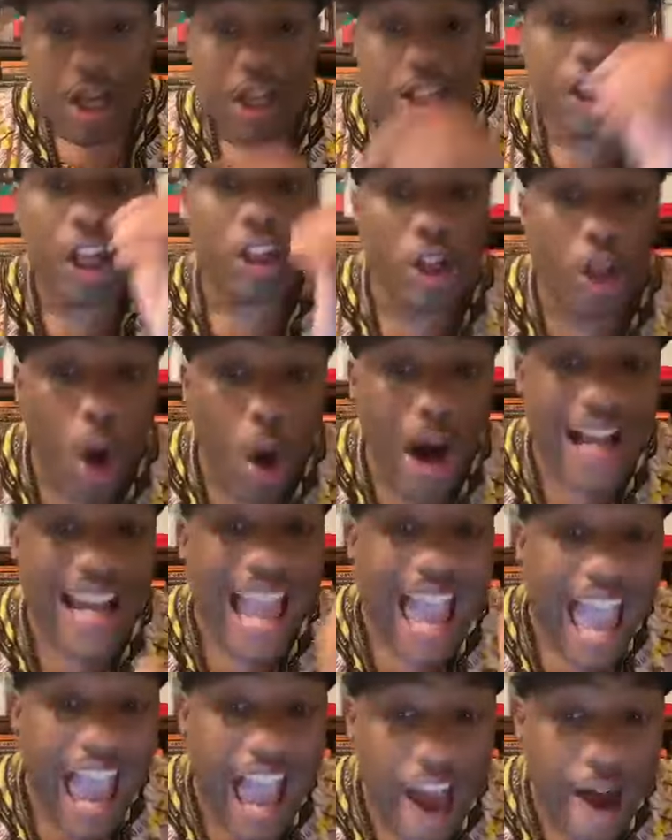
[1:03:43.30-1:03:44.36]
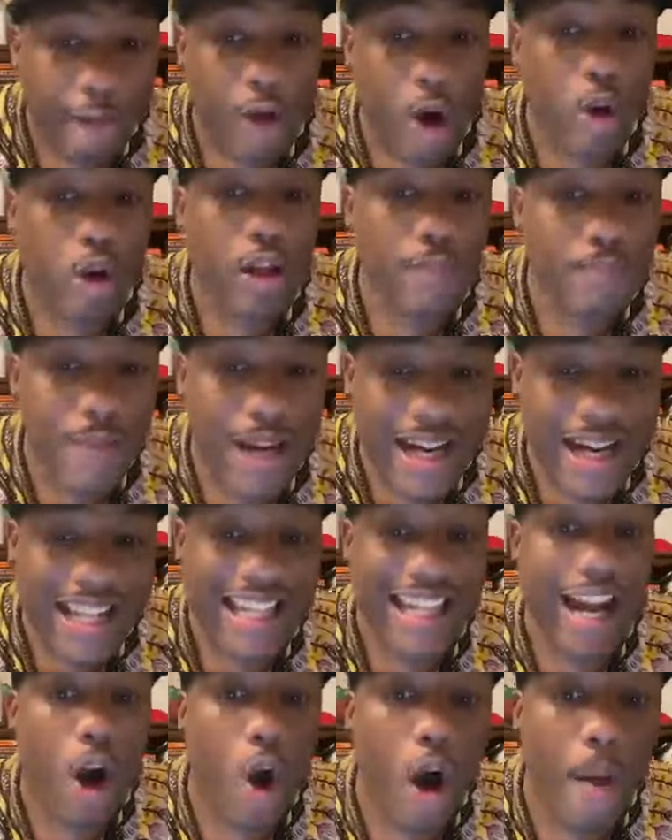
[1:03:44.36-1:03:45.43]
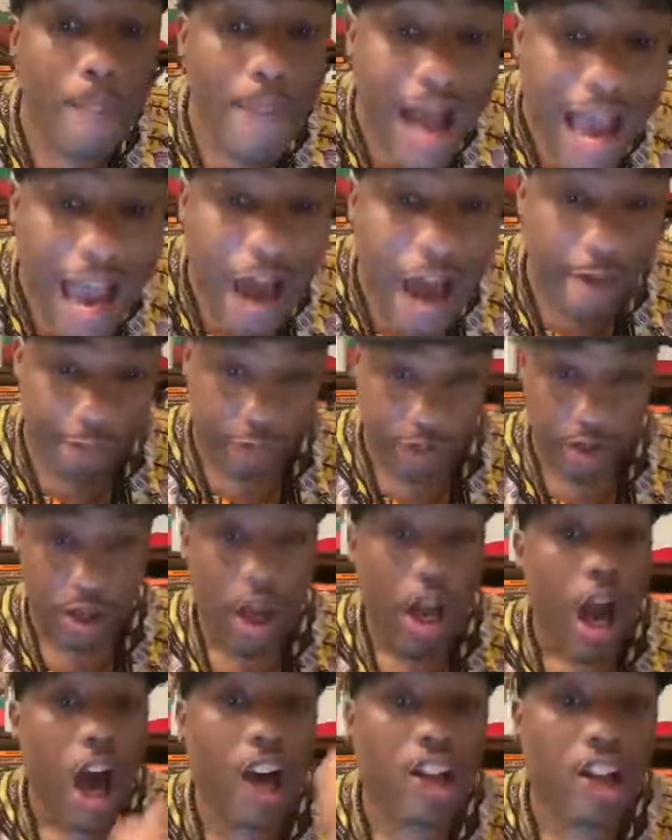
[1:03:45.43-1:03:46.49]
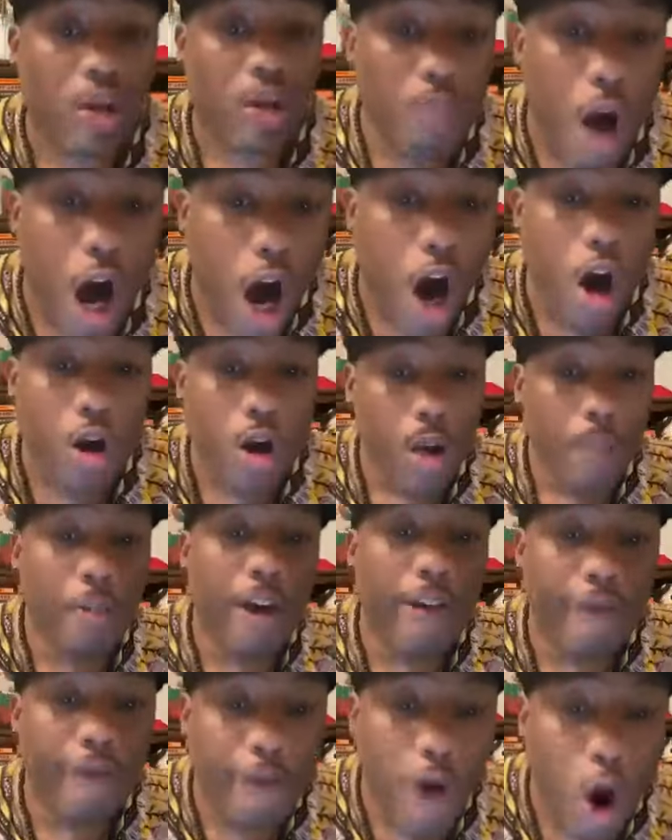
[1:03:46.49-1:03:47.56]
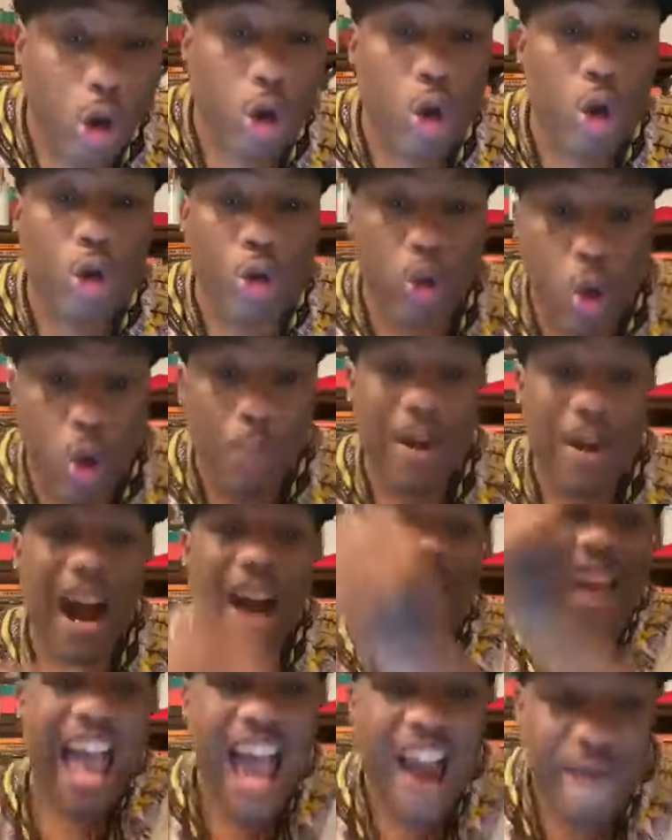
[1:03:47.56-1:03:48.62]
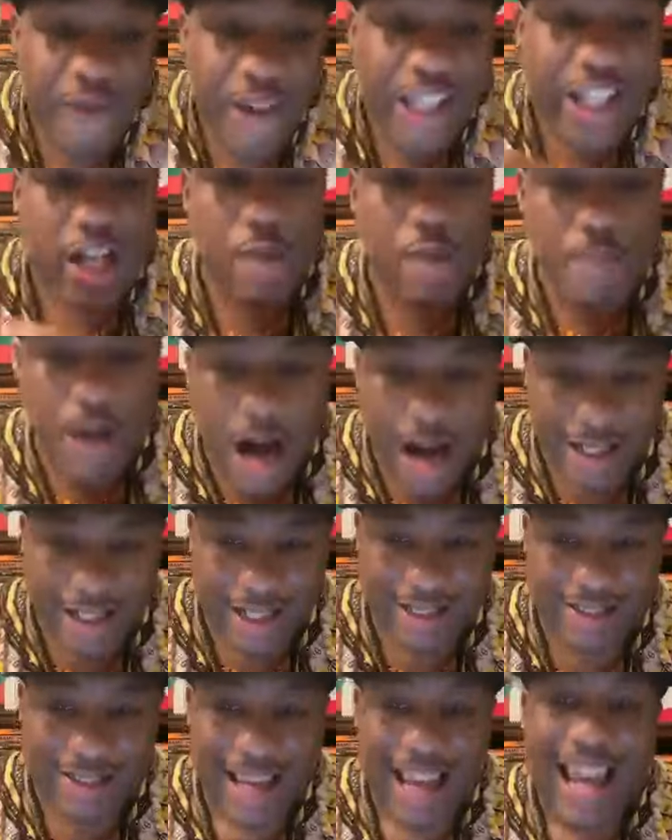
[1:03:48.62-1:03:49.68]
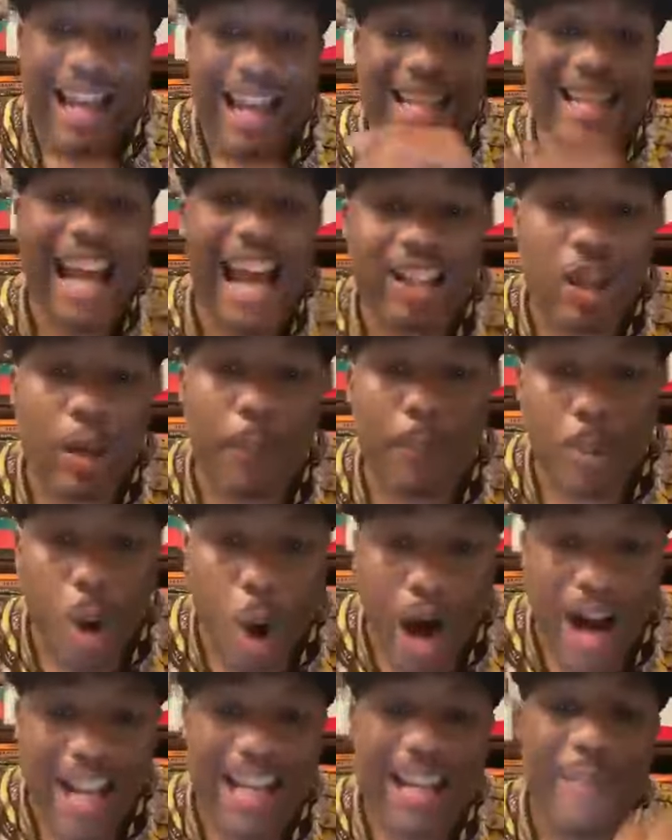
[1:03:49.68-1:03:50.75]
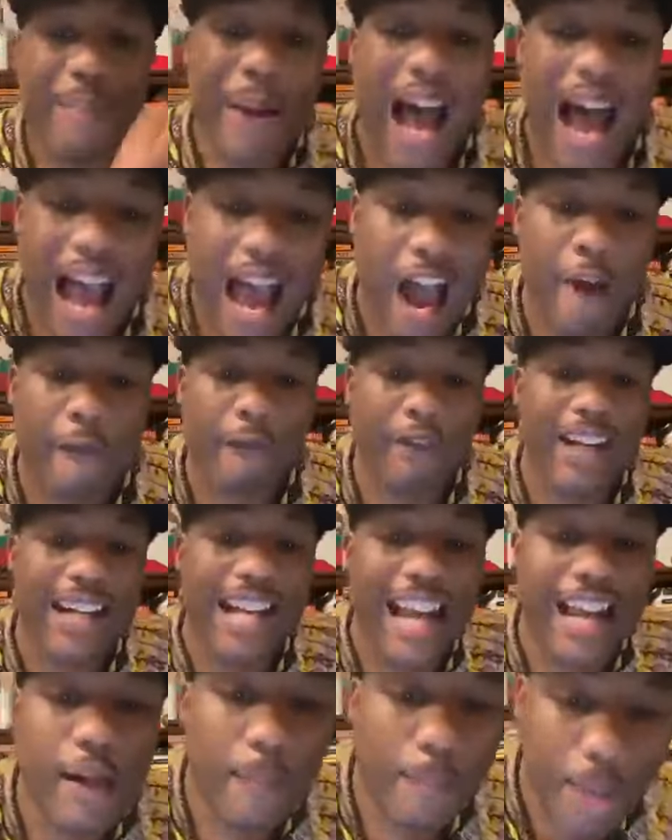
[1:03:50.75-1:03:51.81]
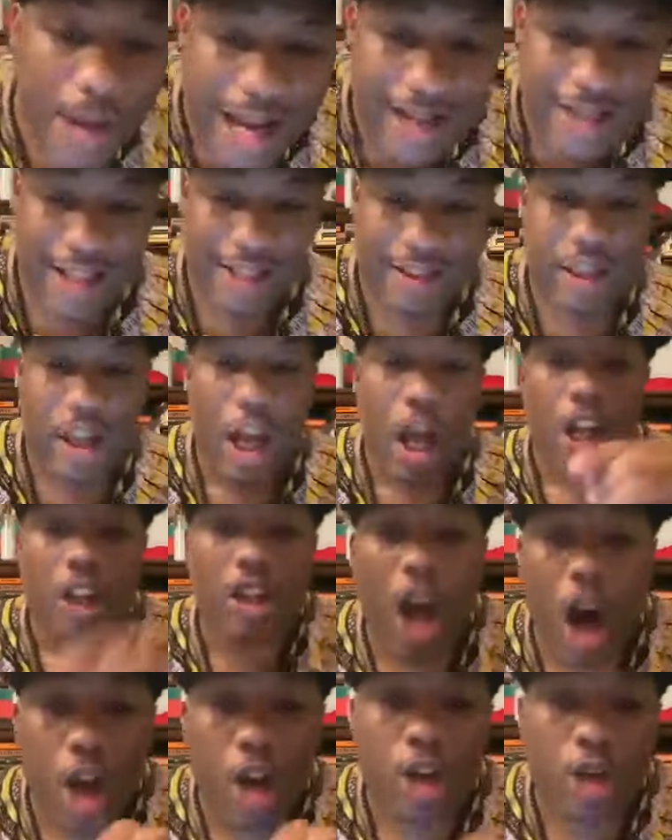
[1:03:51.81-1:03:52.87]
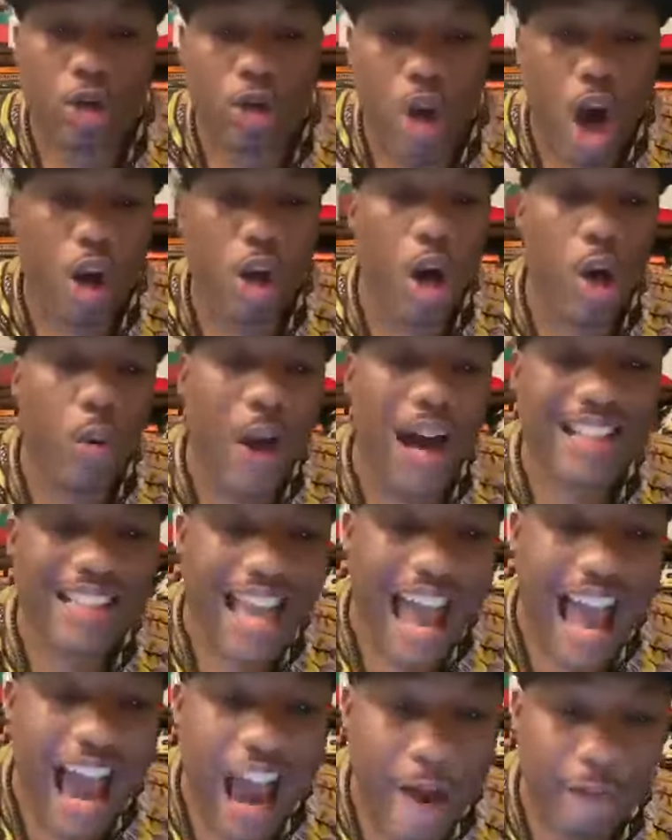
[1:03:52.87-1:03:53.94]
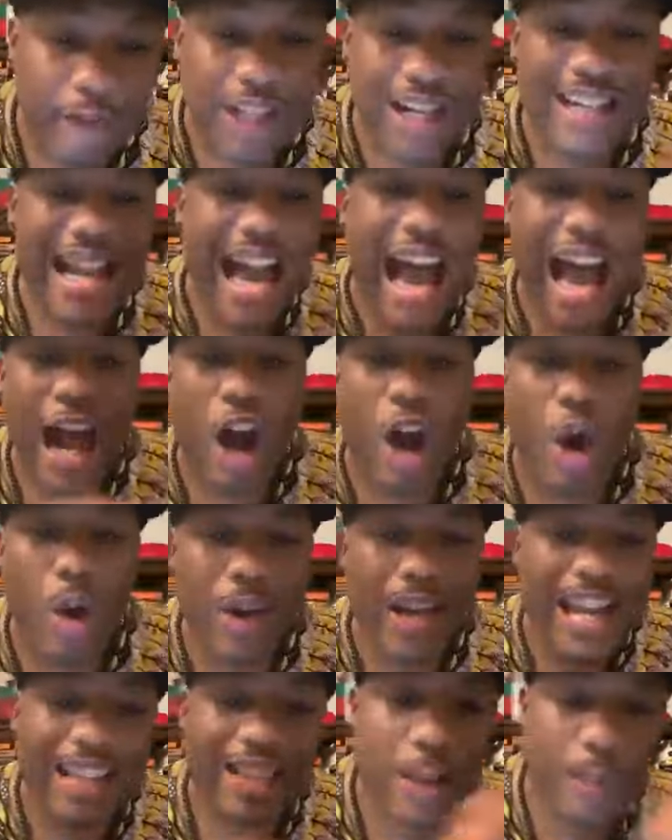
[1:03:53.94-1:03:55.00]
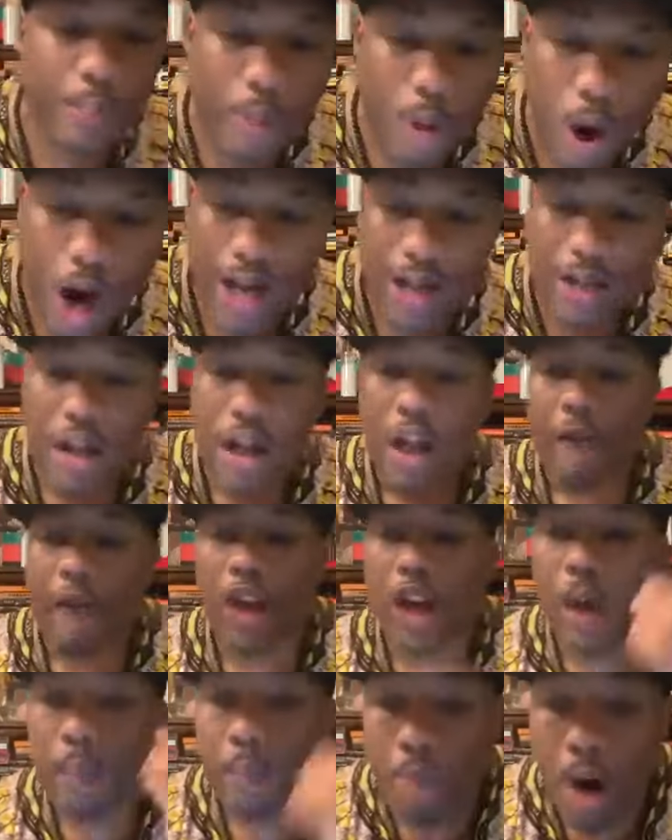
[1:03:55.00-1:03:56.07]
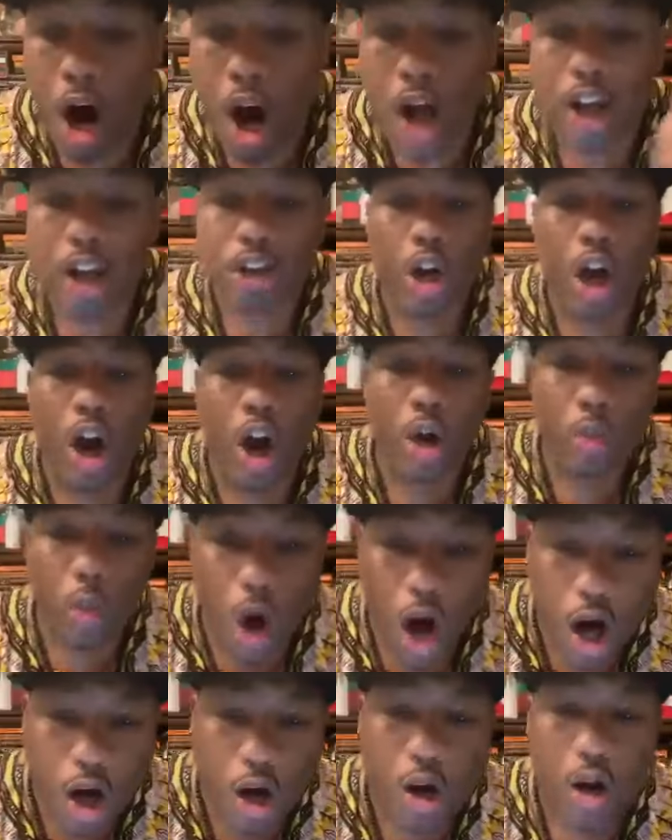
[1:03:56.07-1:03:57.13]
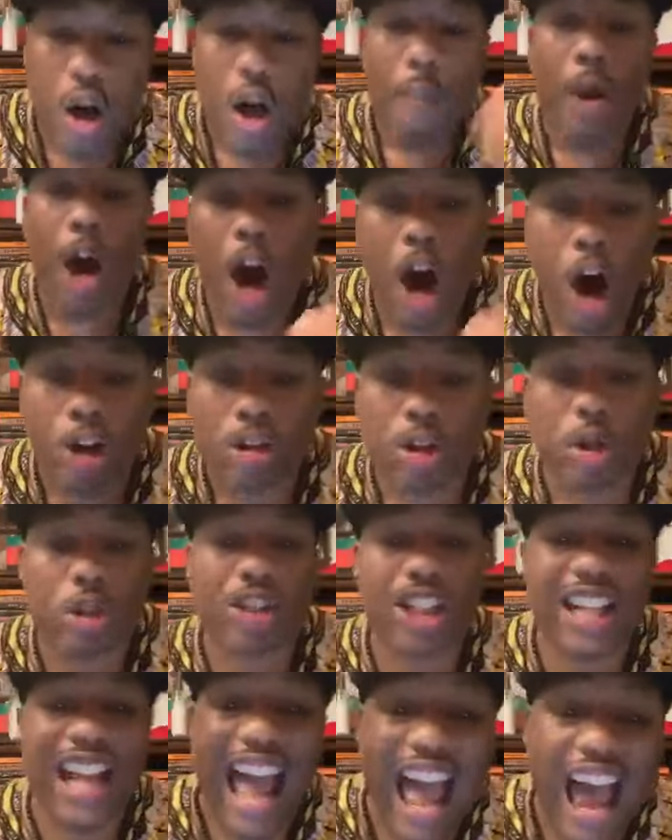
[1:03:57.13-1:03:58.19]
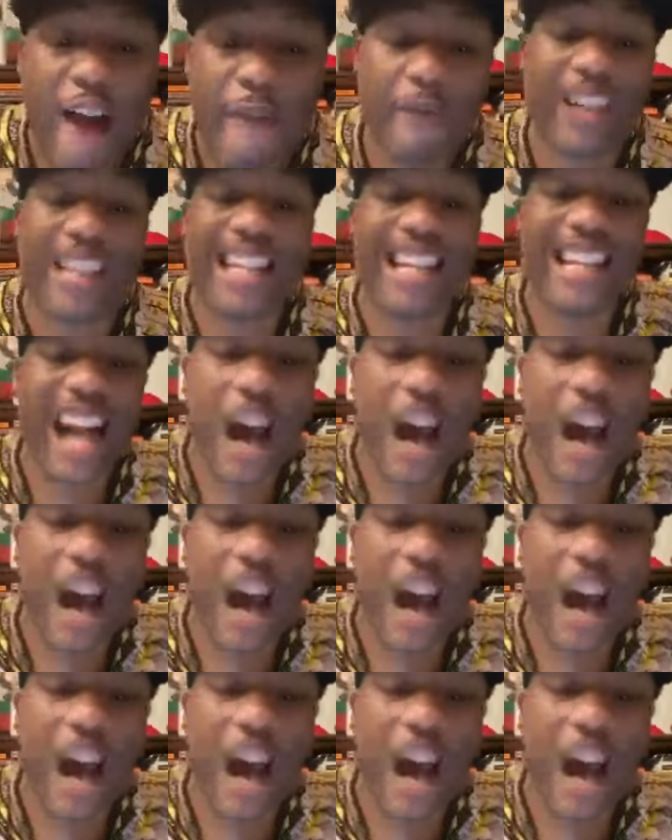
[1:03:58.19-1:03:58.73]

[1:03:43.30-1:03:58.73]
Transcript: the Joint Afro Committee on Biafra, a small but vocal group of African Americans that supported Biafran independence, saw the struggle in West Africa not only as important for the broader third world, but also to the African